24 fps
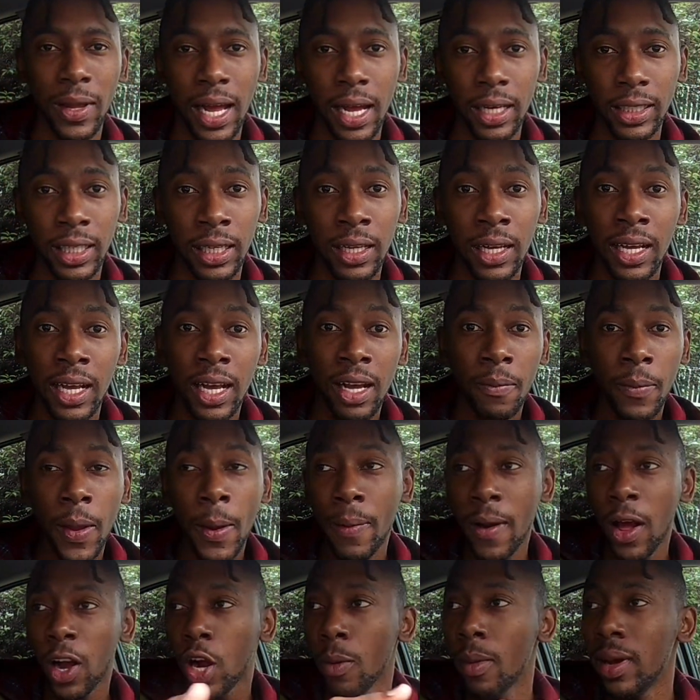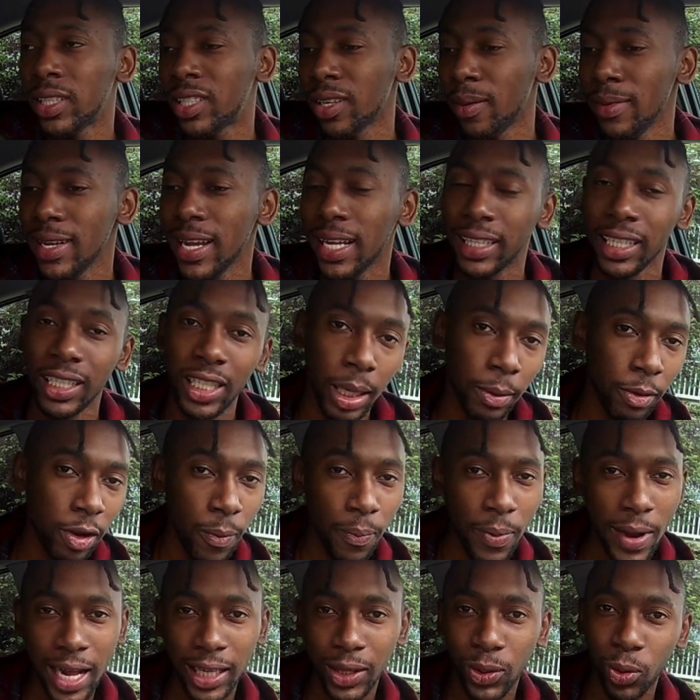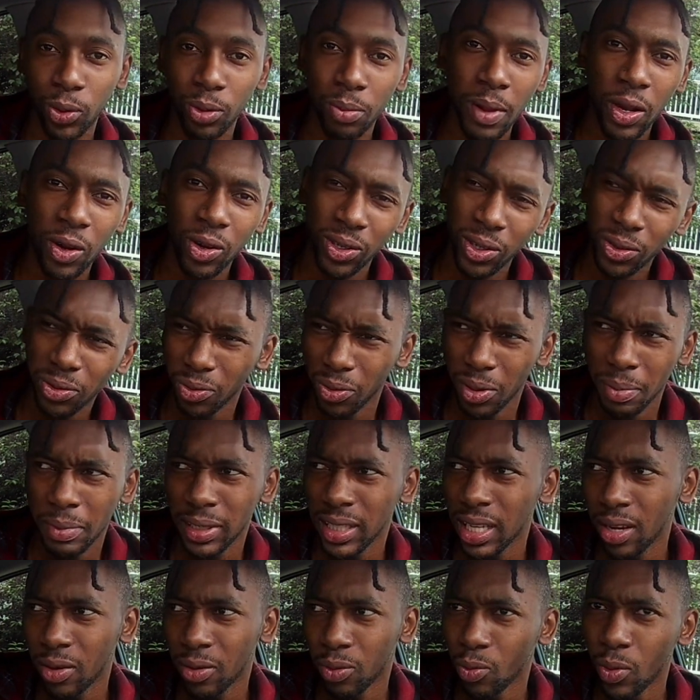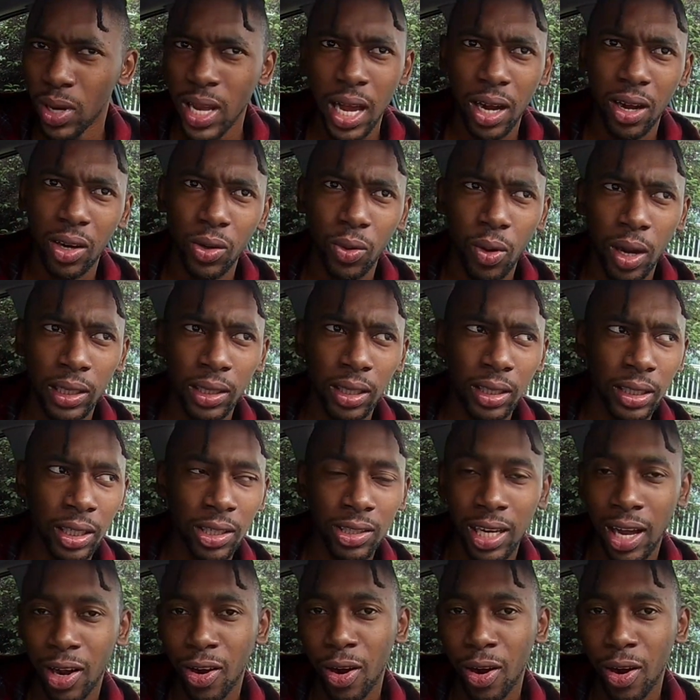You see, people are comment some things and reply to them. What me say, what you gonna do? I think just